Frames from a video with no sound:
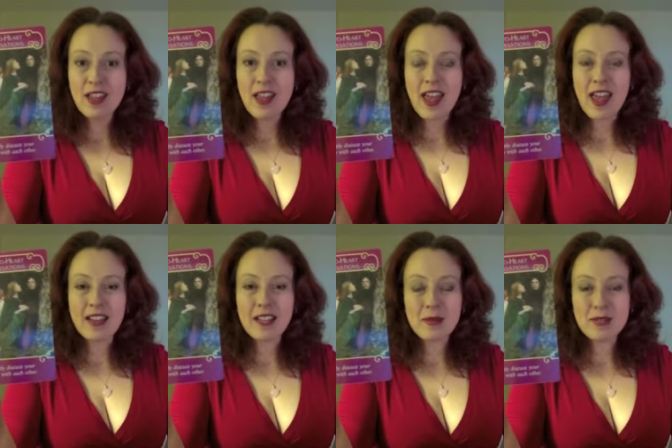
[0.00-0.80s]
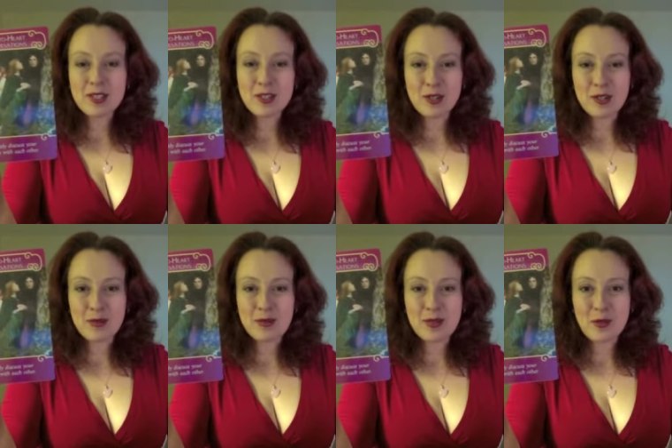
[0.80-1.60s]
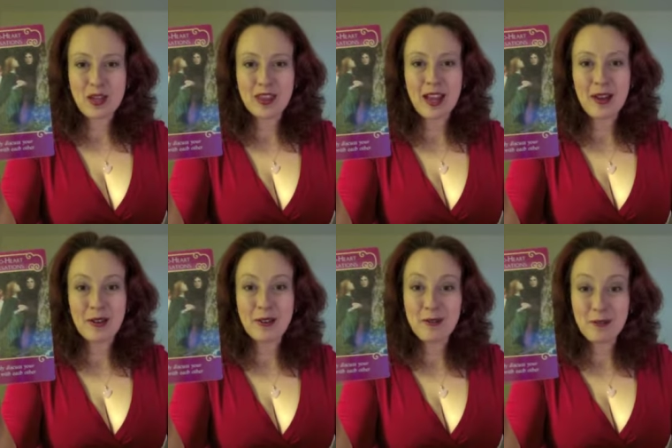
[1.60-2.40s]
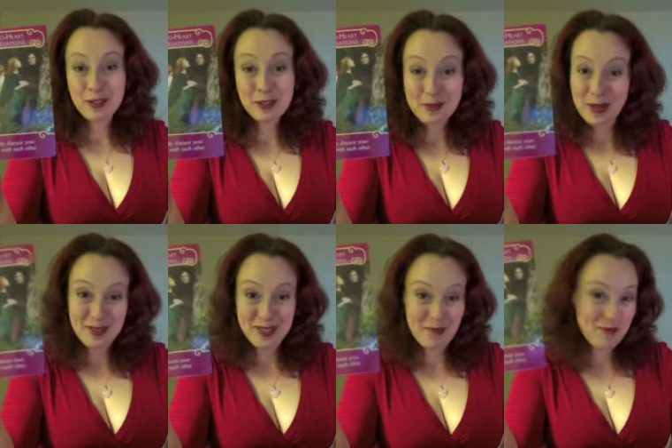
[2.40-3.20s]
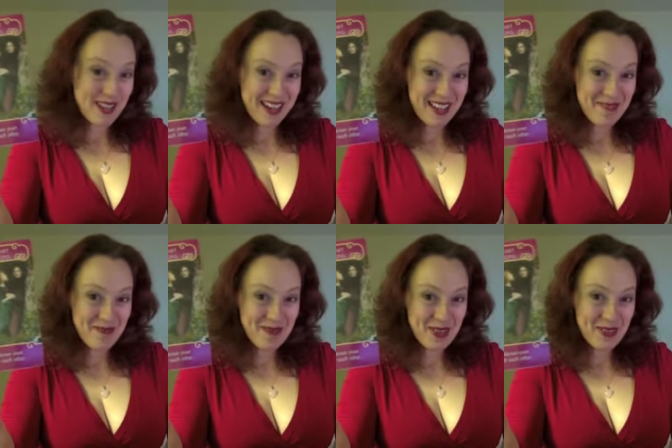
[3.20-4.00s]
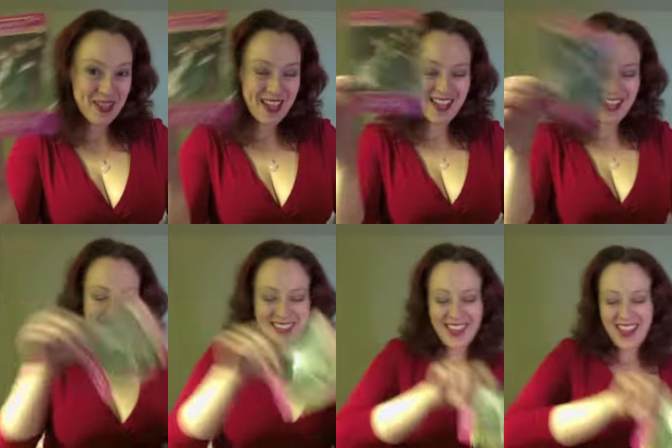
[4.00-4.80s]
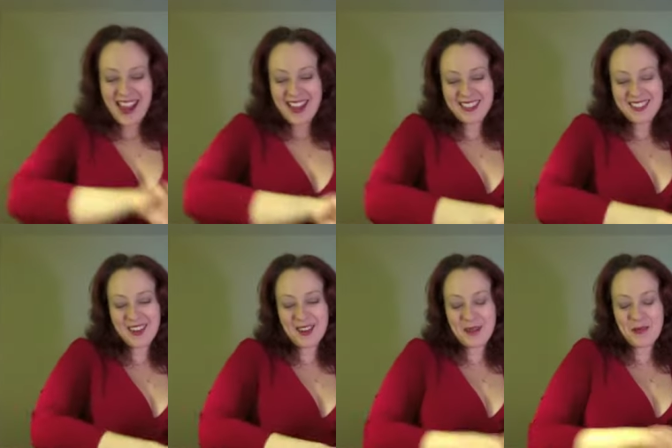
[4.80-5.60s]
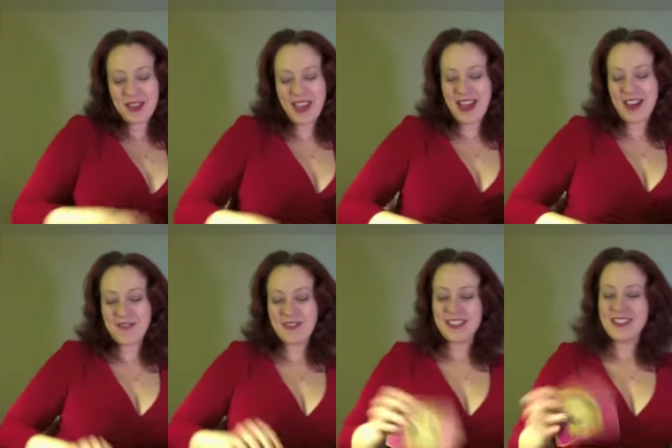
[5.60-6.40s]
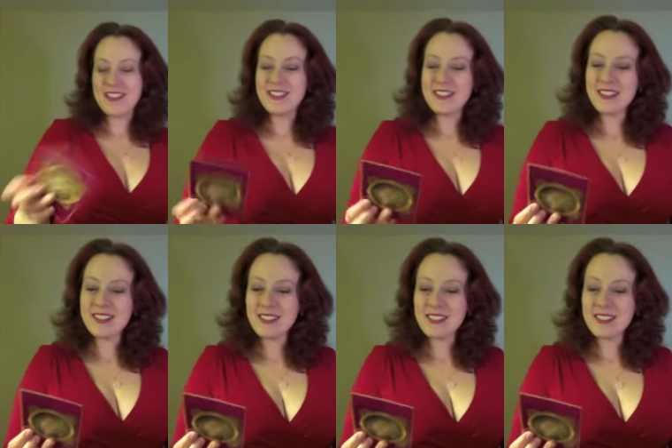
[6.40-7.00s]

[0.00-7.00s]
and coming to terms with how you feel about somebody. Okay? Next card up we have is